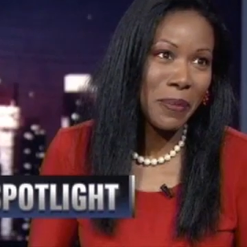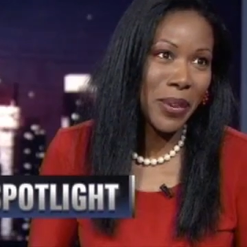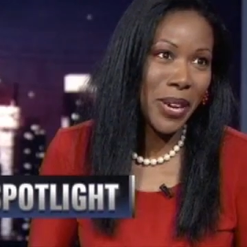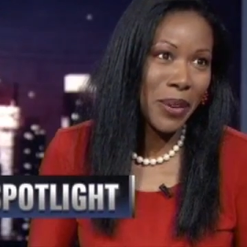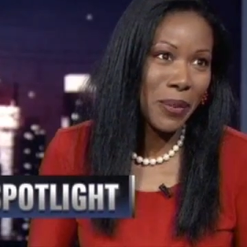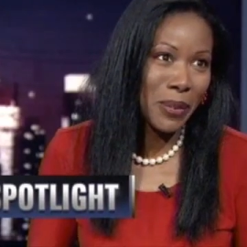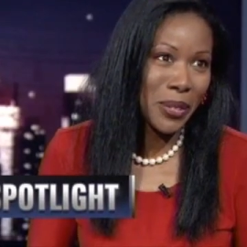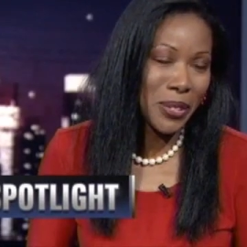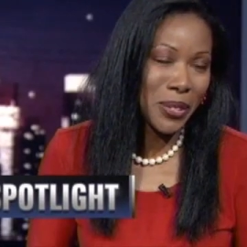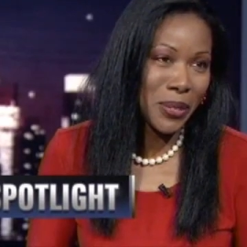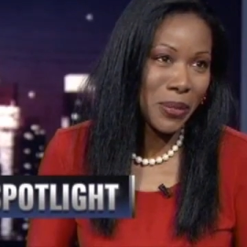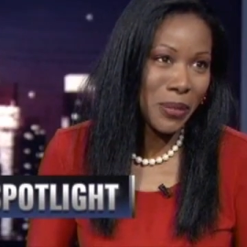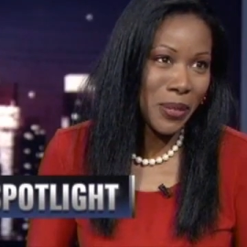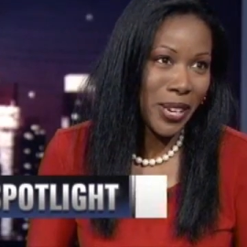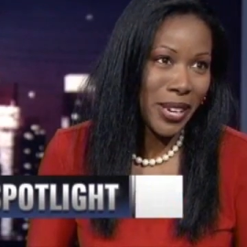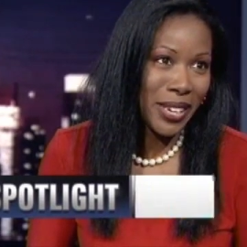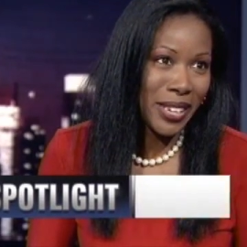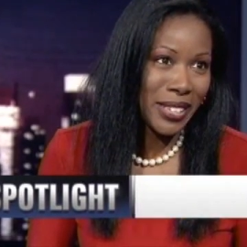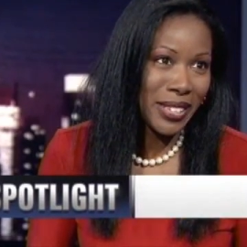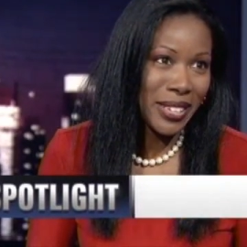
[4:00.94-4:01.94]
by Richard
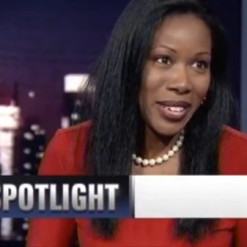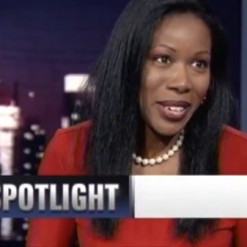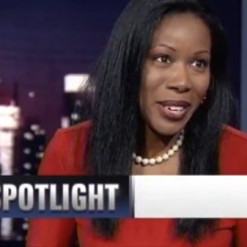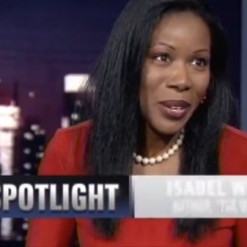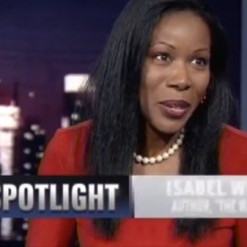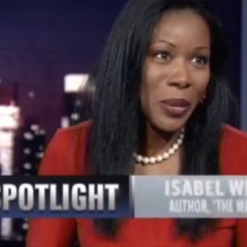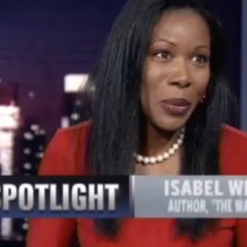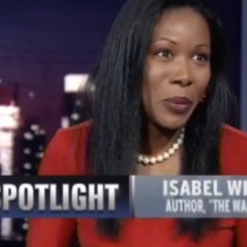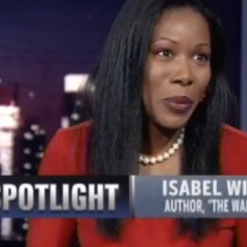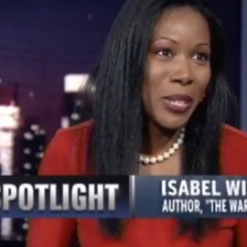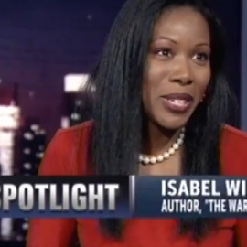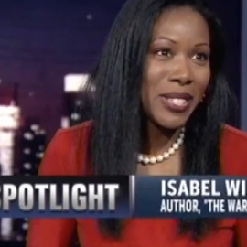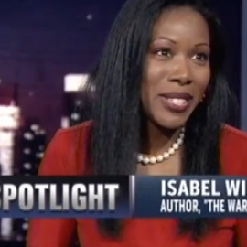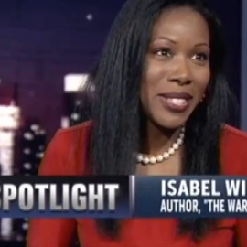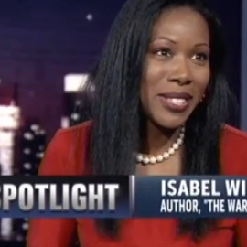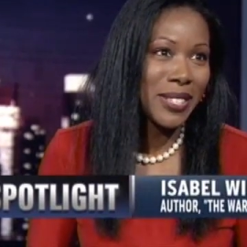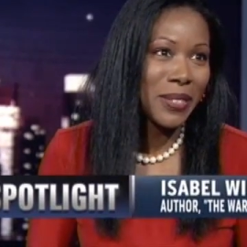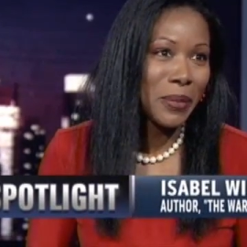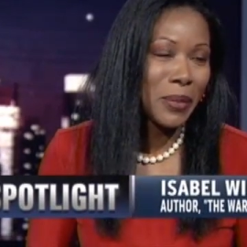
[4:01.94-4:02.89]
Wright, who was